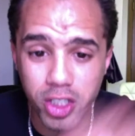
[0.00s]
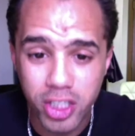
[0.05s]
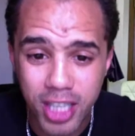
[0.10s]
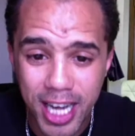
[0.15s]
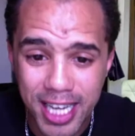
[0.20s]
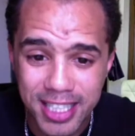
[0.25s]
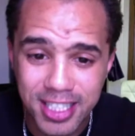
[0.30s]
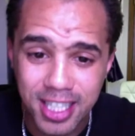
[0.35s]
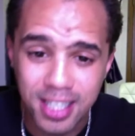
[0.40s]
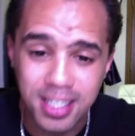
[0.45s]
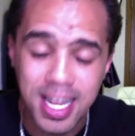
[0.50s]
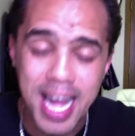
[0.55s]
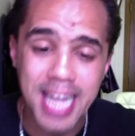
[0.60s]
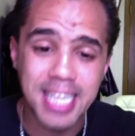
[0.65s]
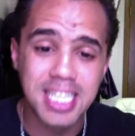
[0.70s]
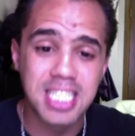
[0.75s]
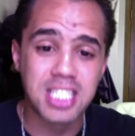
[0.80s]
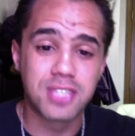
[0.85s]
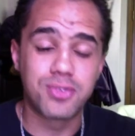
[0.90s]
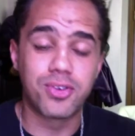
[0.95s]
you guys to like
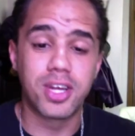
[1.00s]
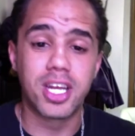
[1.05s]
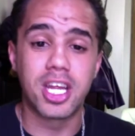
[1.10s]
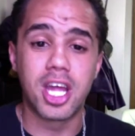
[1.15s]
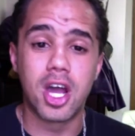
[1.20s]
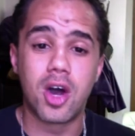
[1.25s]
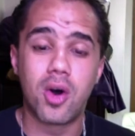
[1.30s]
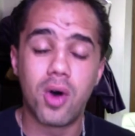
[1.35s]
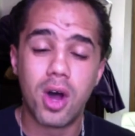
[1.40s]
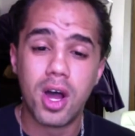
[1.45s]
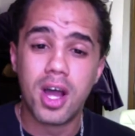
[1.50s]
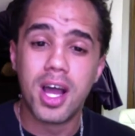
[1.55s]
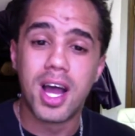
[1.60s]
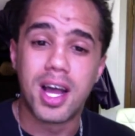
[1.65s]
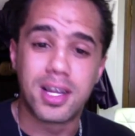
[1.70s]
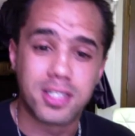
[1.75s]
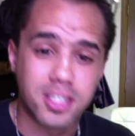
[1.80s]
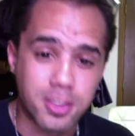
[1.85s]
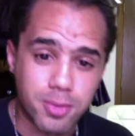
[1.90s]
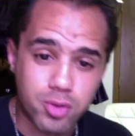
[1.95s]
this video
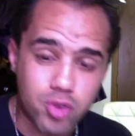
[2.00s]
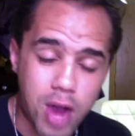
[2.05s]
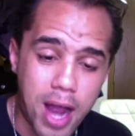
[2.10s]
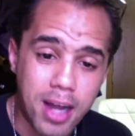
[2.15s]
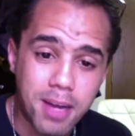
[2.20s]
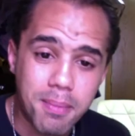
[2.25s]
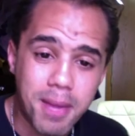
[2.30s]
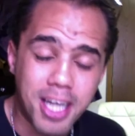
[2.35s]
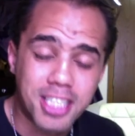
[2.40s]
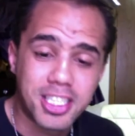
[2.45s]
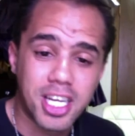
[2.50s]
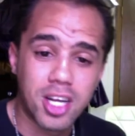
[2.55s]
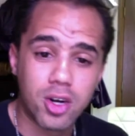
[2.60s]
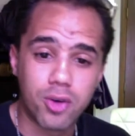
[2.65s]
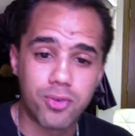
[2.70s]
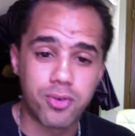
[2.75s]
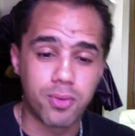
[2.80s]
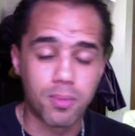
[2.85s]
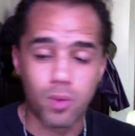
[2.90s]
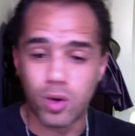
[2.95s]
and subscribe to my channel
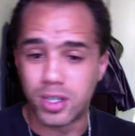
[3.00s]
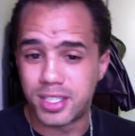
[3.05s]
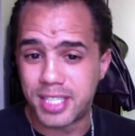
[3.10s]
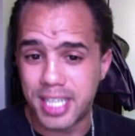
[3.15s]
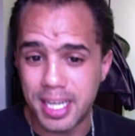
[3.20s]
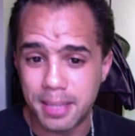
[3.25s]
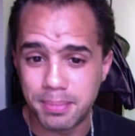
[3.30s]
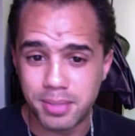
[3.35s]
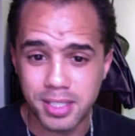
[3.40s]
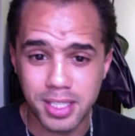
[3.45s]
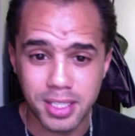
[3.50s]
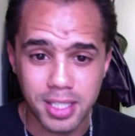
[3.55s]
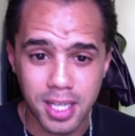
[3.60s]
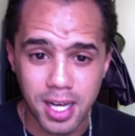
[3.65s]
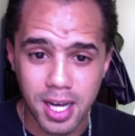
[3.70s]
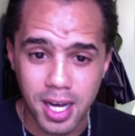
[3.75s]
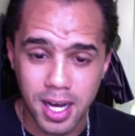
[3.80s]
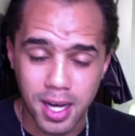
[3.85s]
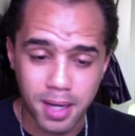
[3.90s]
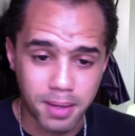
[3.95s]
for more tips and
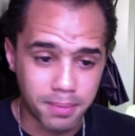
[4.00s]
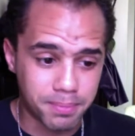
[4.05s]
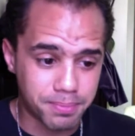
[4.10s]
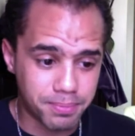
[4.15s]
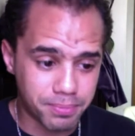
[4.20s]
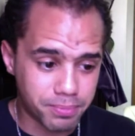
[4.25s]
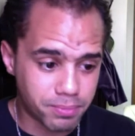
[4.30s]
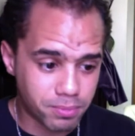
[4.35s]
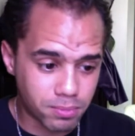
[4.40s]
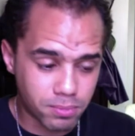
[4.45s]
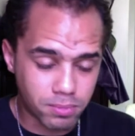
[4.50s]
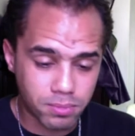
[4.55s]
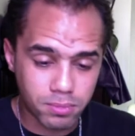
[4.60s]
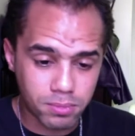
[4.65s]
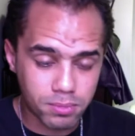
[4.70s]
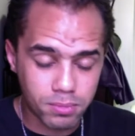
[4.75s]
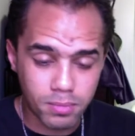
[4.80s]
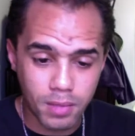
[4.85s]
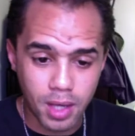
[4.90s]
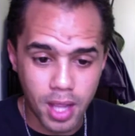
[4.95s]

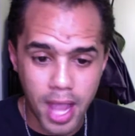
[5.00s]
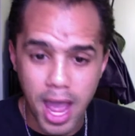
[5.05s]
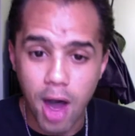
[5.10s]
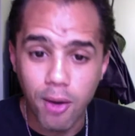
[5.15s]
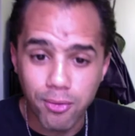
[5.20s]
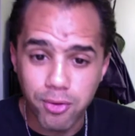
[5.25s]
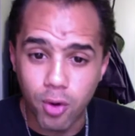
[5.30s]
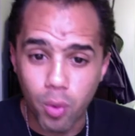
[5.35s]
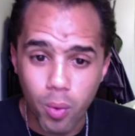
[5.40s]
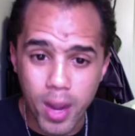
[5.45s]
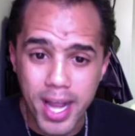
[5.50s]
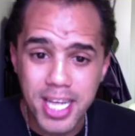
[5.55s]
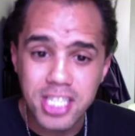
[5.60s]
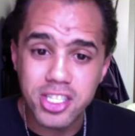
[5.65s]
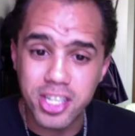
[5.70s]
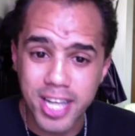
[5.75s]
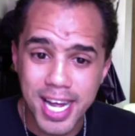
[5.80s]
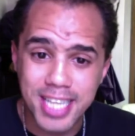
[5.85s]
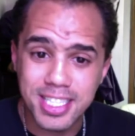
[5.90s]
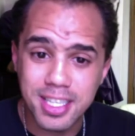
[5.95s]
helpful ways
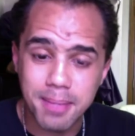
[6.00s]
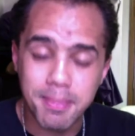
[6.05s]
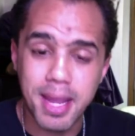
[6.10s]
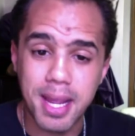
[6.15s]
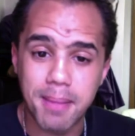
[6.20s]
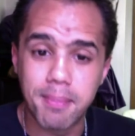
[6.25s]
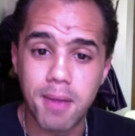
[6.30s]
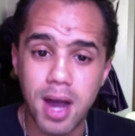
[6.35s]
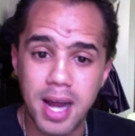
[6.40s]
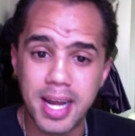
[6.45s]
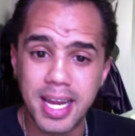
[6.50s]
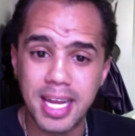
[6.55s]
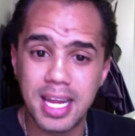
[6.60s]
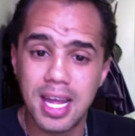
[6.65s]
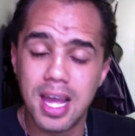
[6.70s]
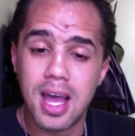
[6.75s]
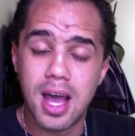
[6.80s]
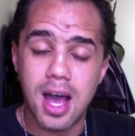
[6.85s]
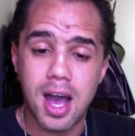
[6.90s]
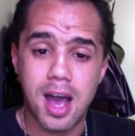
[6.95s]
you guys can make money.
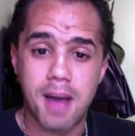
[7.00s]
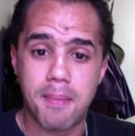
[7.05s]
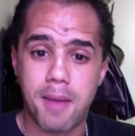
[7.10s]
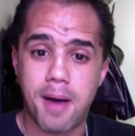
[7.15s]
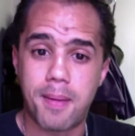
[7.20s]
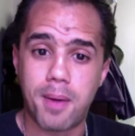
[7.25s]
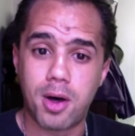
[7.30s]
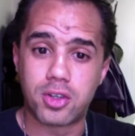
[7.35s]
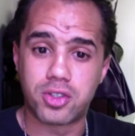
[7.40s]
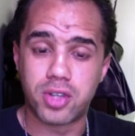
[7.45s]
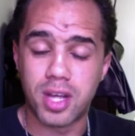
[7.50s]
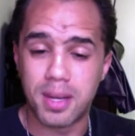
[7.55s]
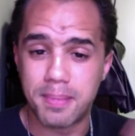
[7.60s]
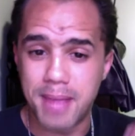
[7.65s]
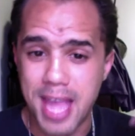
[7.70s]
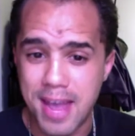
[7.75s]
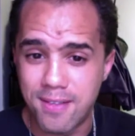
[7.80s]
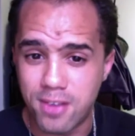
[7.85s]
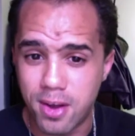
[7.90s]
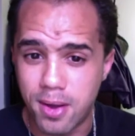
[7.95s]
I'm also going to
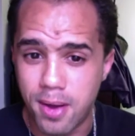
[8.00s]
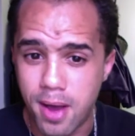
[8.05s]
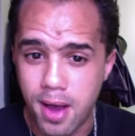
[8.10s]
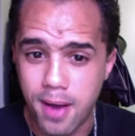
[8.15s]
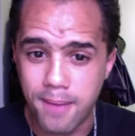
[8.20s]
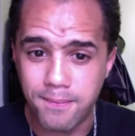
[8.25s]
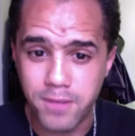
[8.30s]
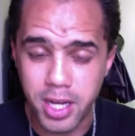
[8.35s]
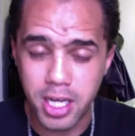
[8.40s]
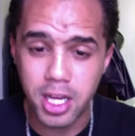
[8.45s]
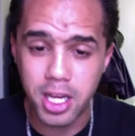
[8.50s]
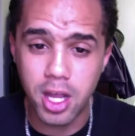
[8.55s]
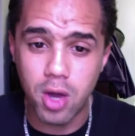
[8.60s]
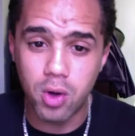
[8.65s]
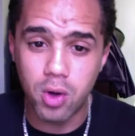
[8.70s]
be having a video